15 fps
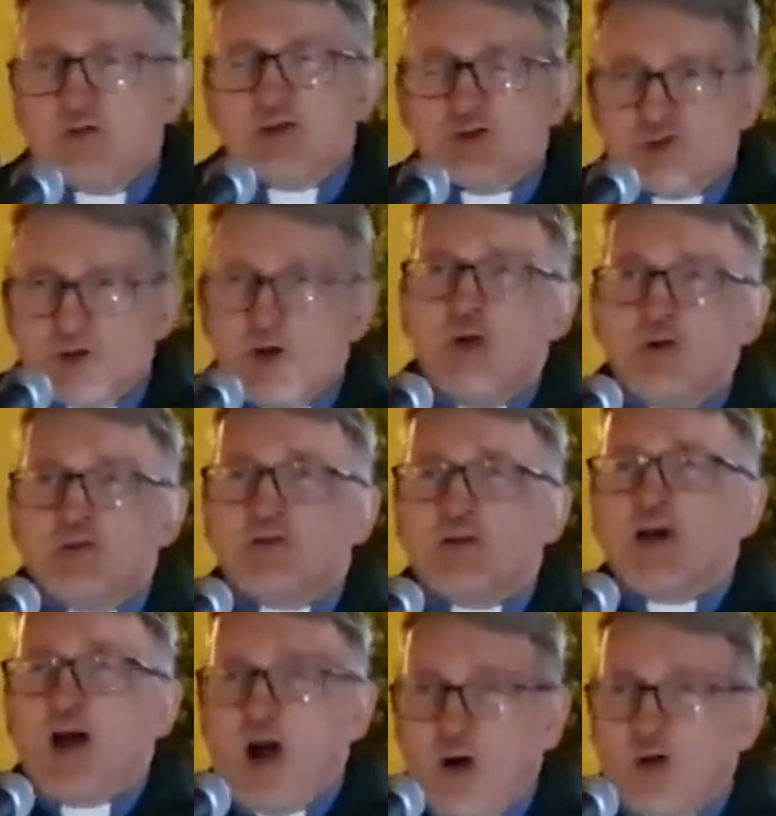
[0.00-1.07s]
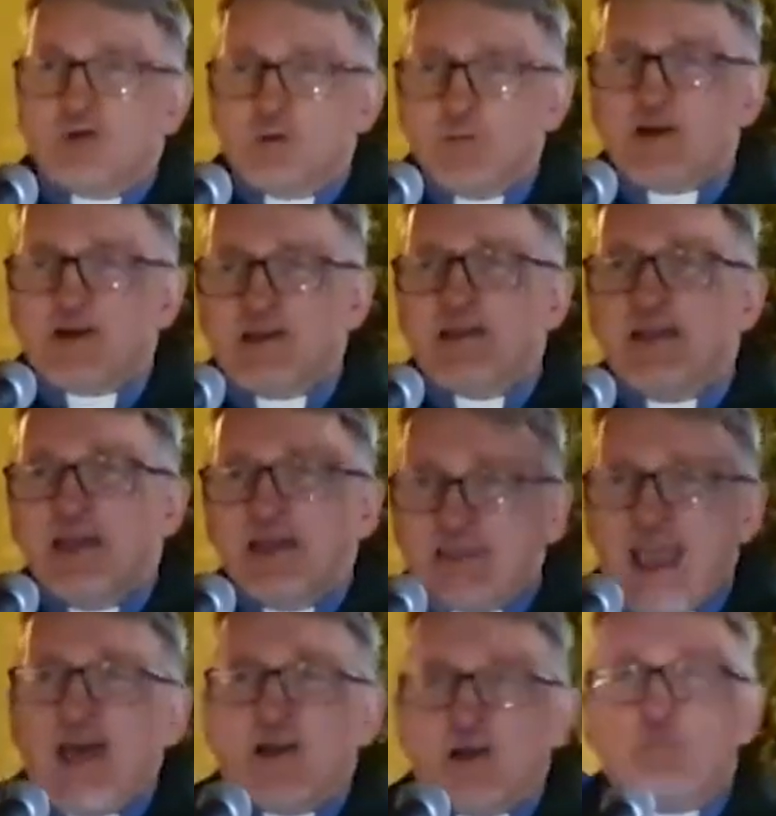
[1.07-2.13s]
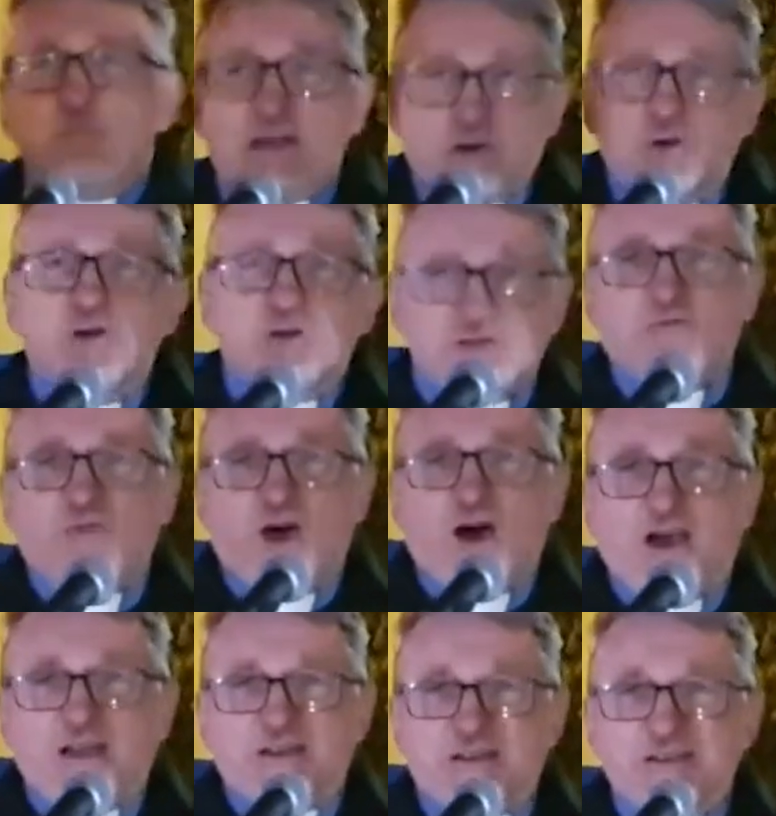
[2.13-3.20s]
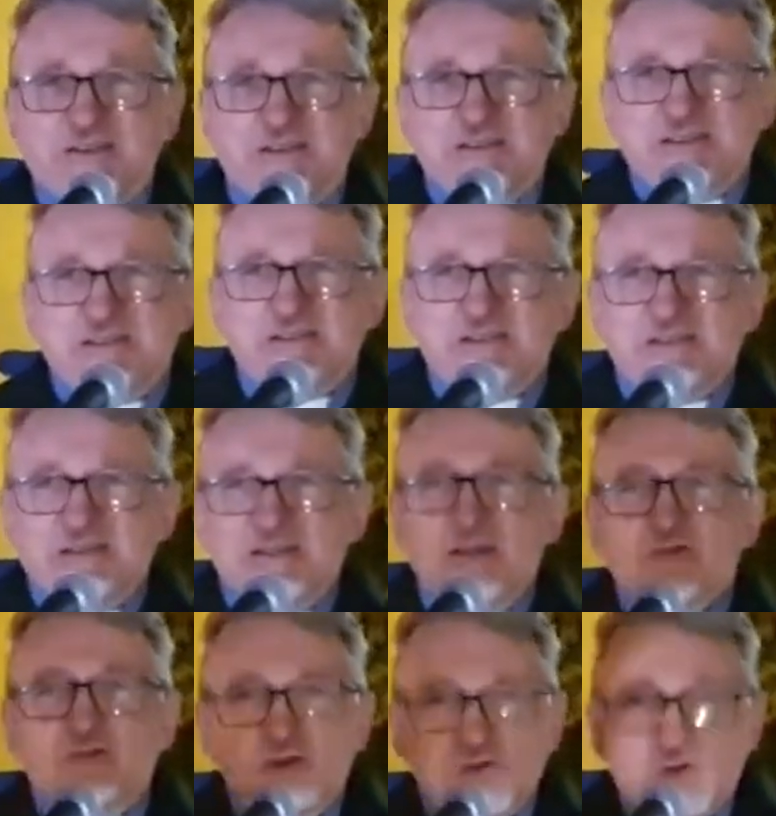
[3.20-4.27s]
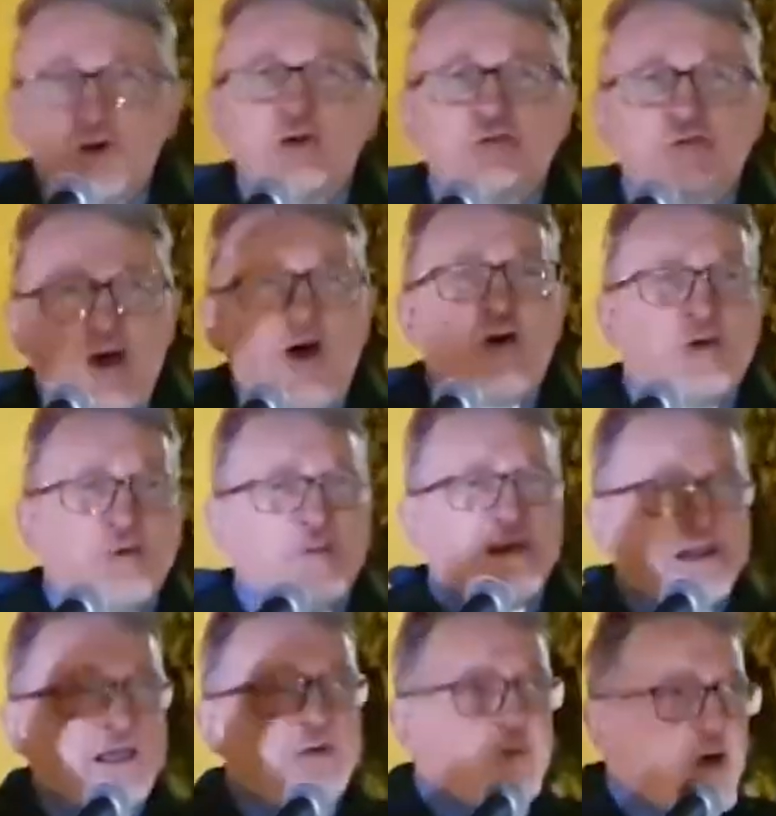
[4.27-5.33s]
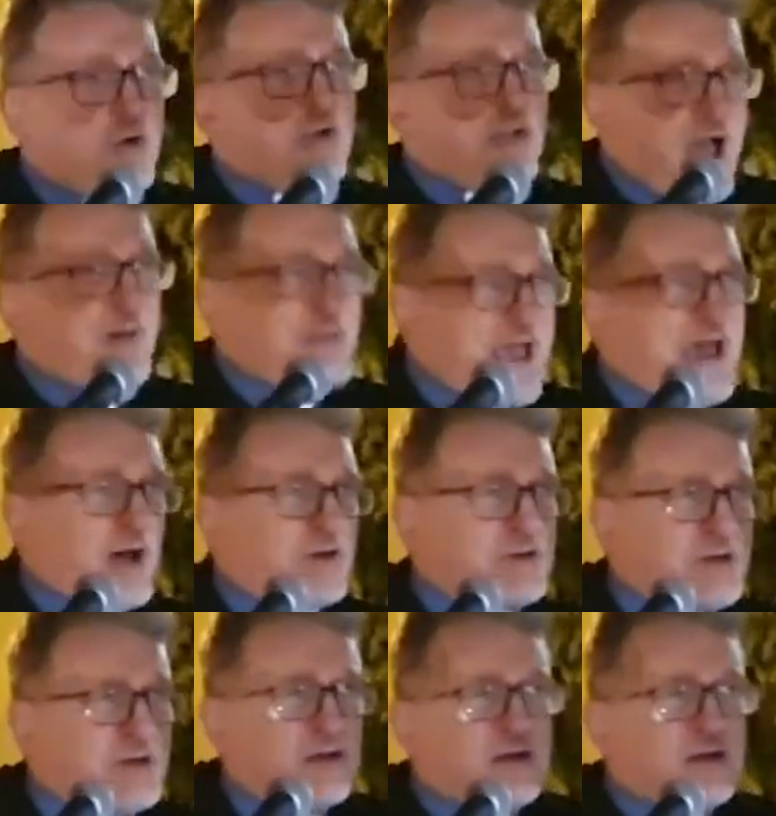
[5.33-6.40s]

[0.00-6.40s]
The truth ultimately cannot be crucified. The truth ultimately will come out.